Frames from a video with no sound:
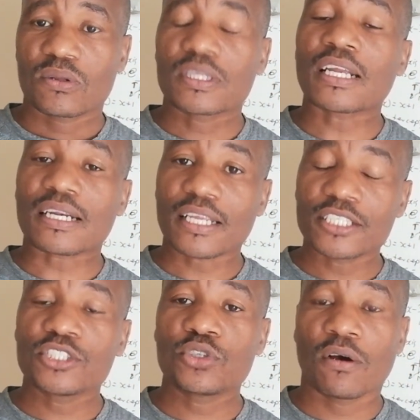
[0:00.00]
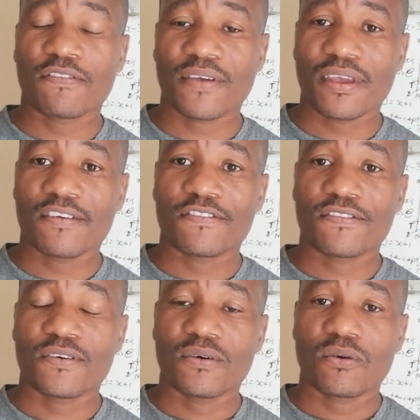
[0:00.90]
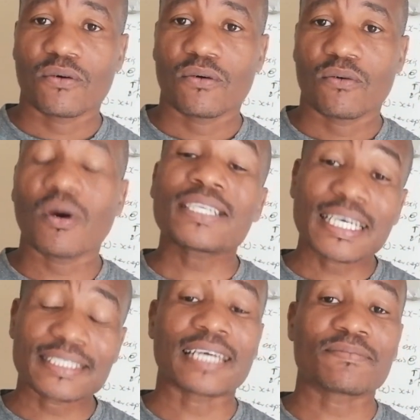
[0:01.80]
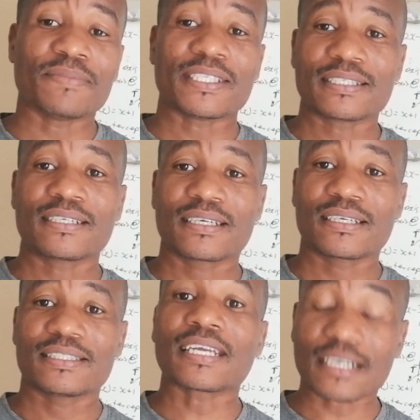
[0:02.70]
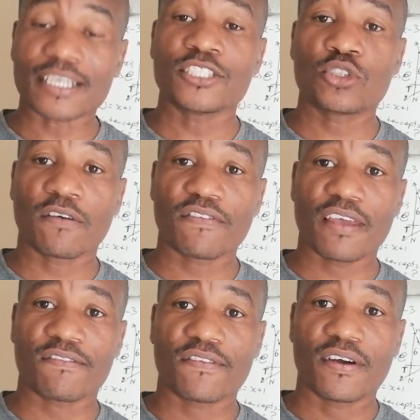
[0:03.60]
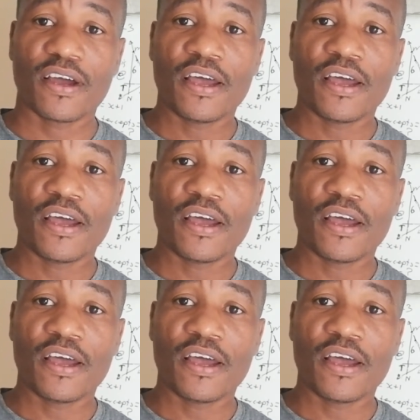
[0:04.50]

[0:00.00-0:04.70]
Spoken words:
The range of F. What does that mean? The range of F.